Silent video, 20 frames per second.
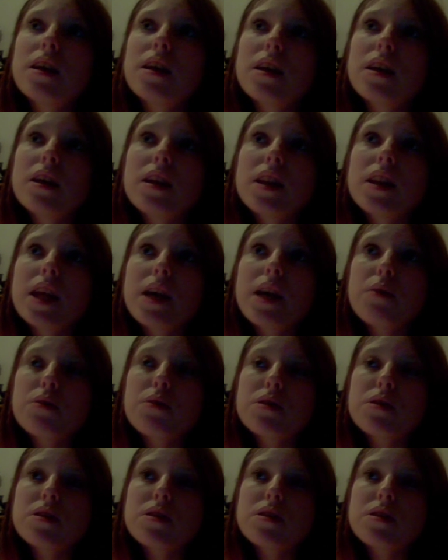there
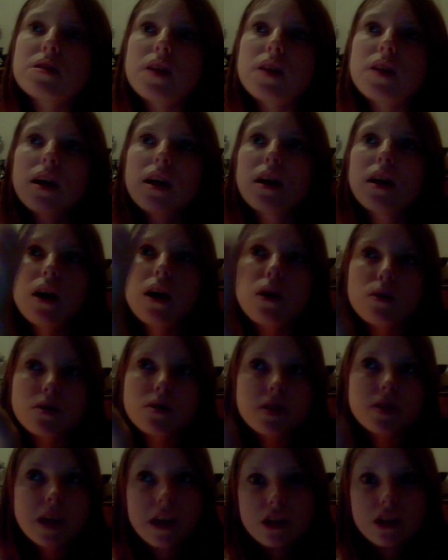was a whole
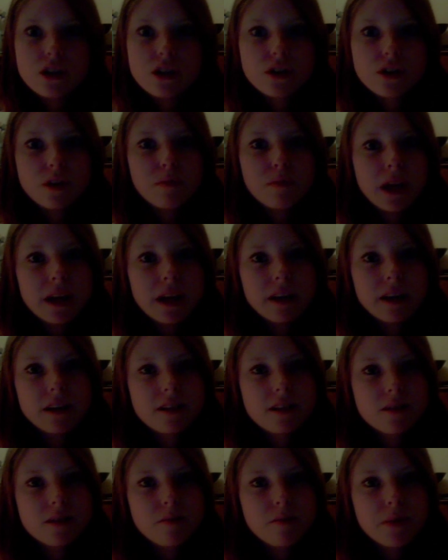section on
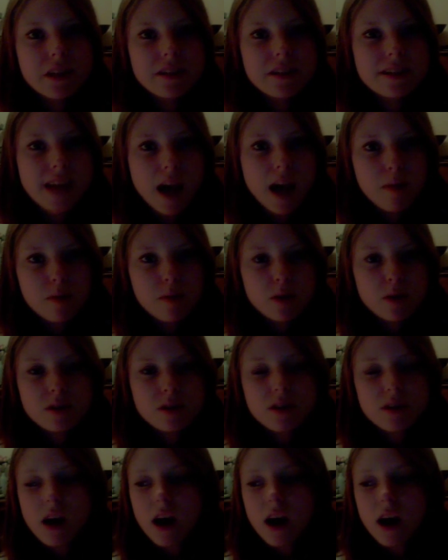paganism and the
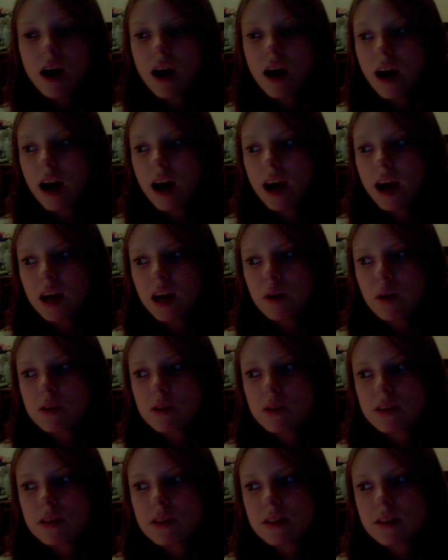Sabbats, and I
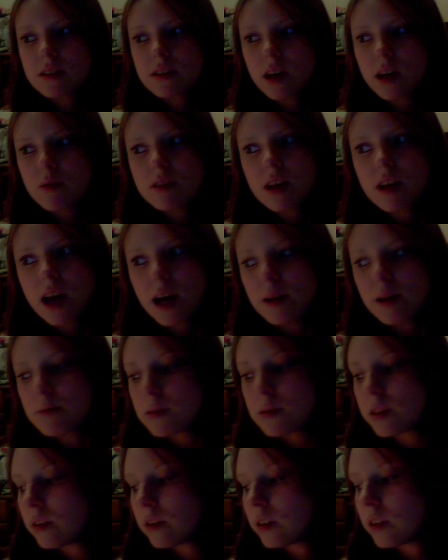was
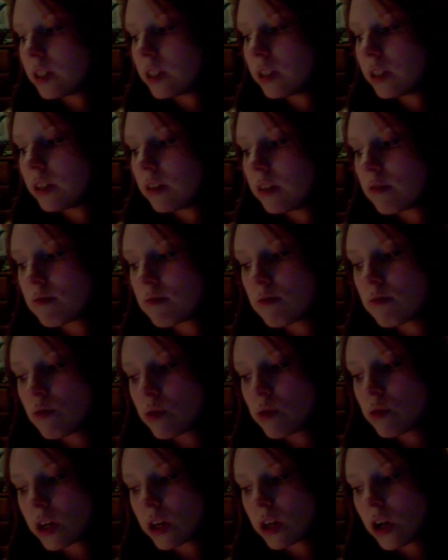absolutely enthralled,
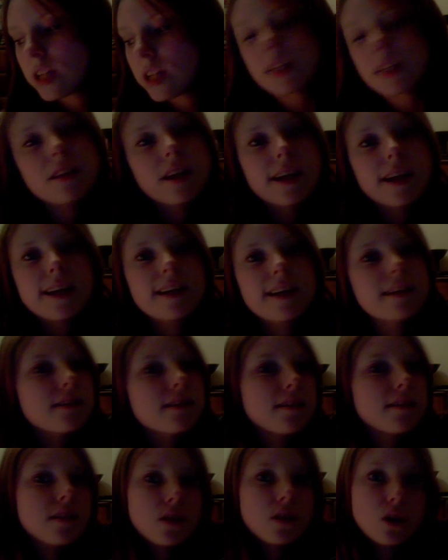and I didn't need
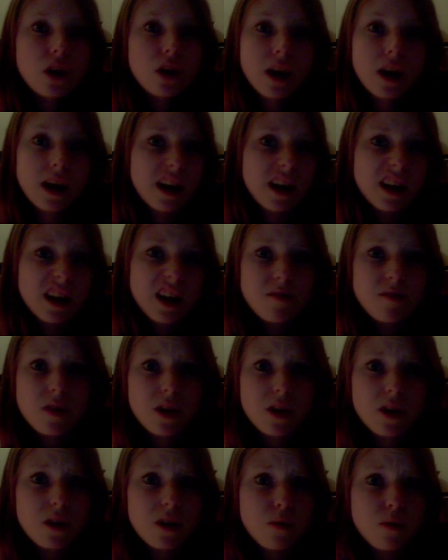to look at any
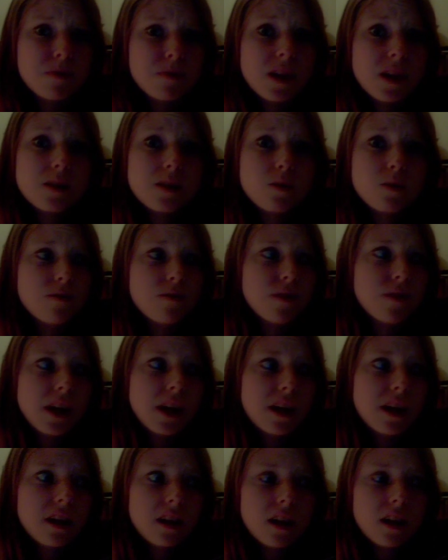other websites with
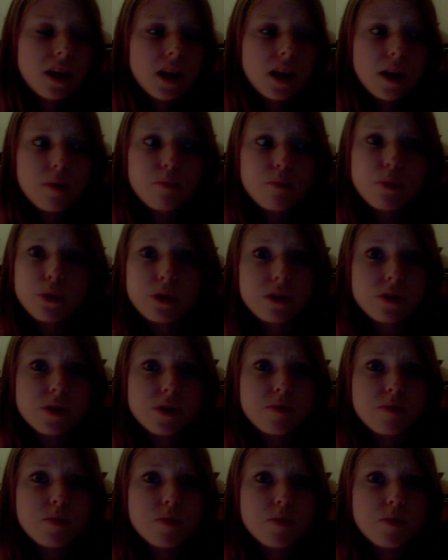like
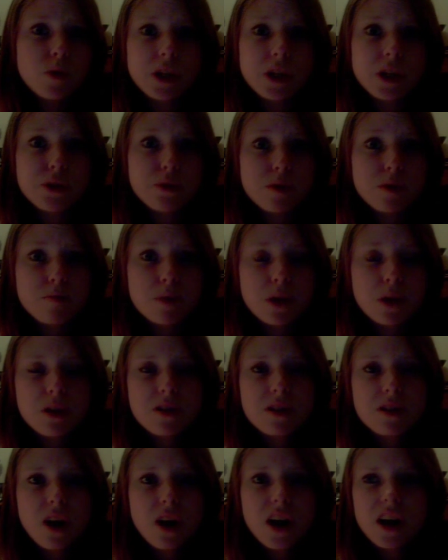Buddhism or Hinduism,
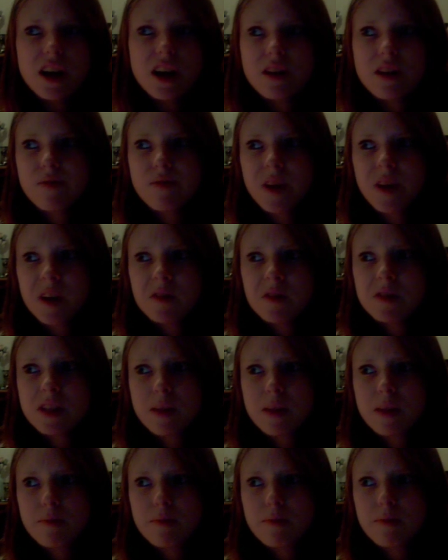because I had found
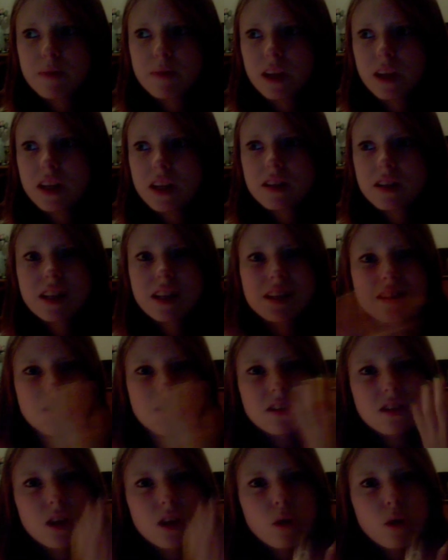something that I
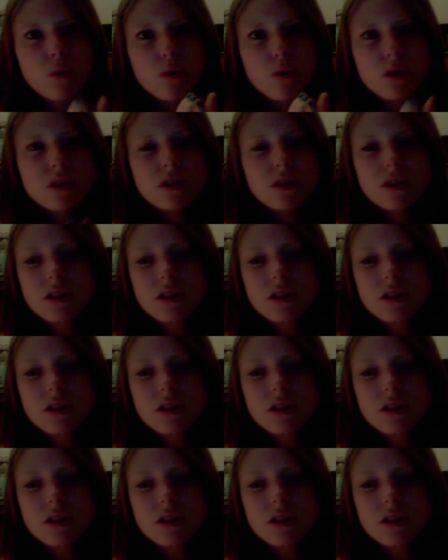soaked